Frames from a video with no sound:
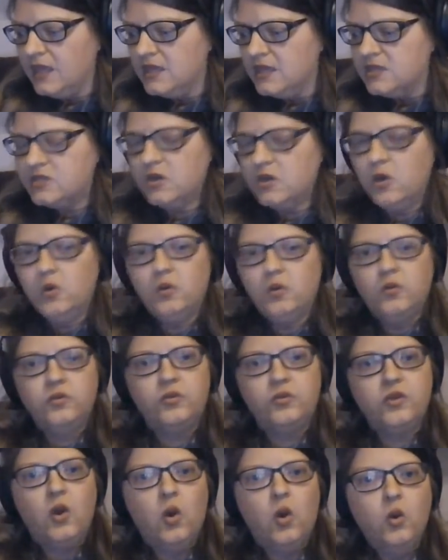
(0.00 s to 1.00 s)
So
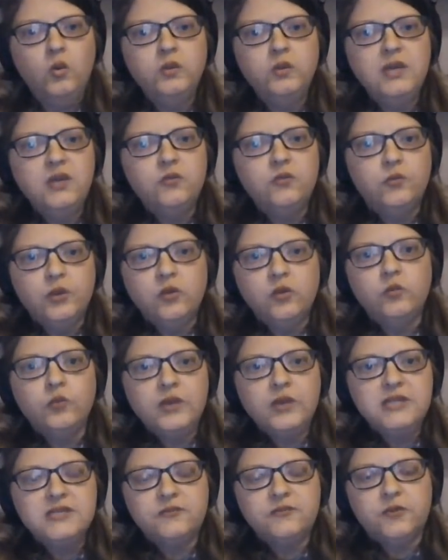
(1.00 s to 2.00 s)
the only real
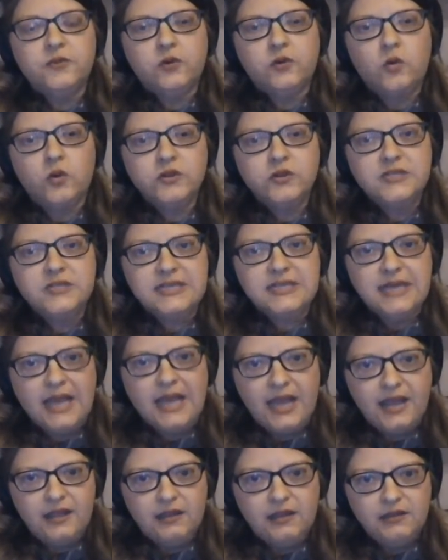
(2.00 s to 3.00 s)
reason for the court to
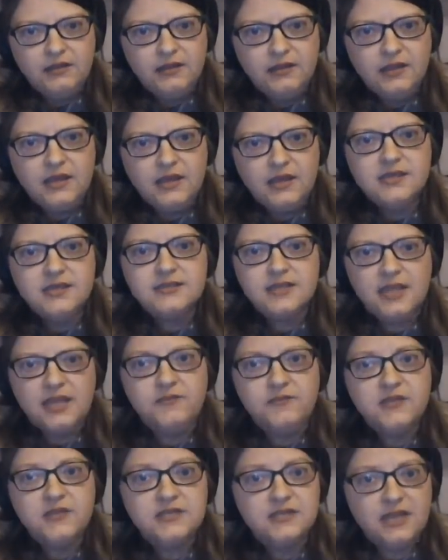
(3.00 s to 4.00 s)
deny is
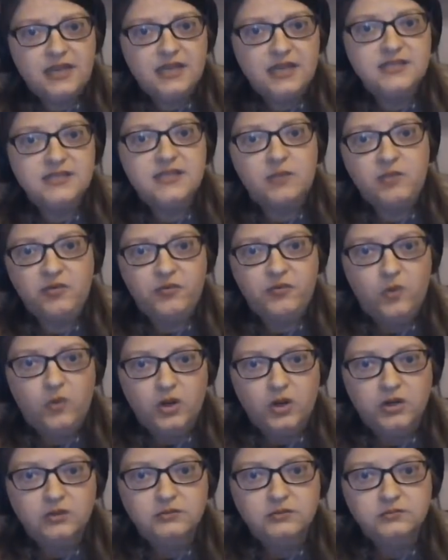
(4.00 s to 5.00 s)
if it's, like I said
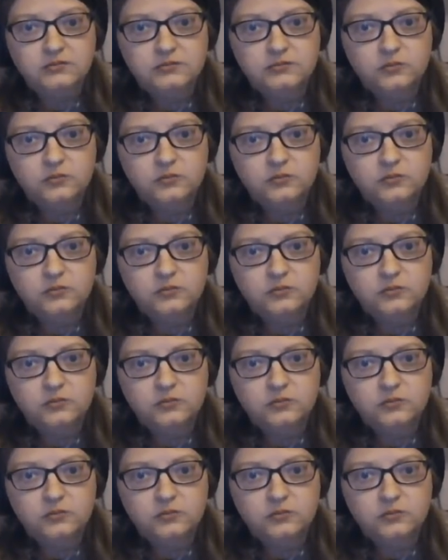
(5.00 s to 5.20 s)
before,